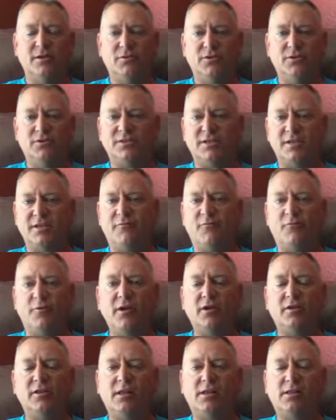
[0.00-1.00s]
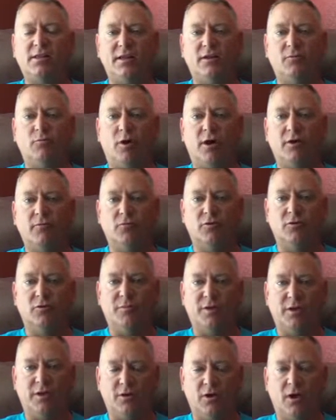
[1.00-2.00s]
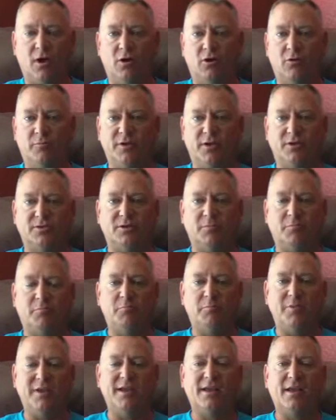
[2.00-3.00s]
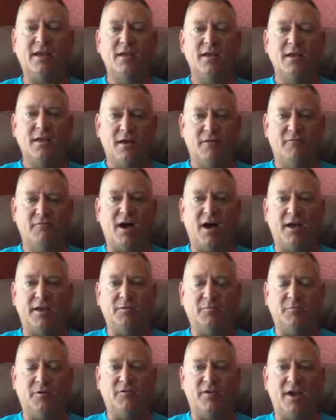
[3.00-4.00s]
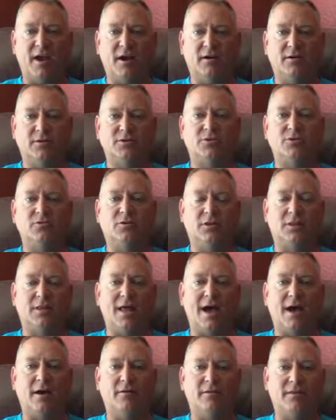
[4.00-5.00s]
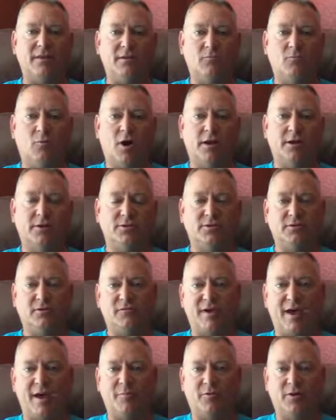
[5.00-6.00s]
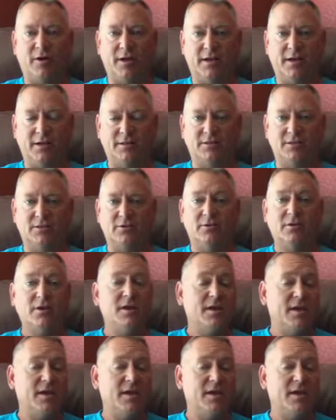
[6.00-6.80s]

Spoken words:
You see, if we only clean one room in your home, there's a big volume of air to allow the water to evaporate into.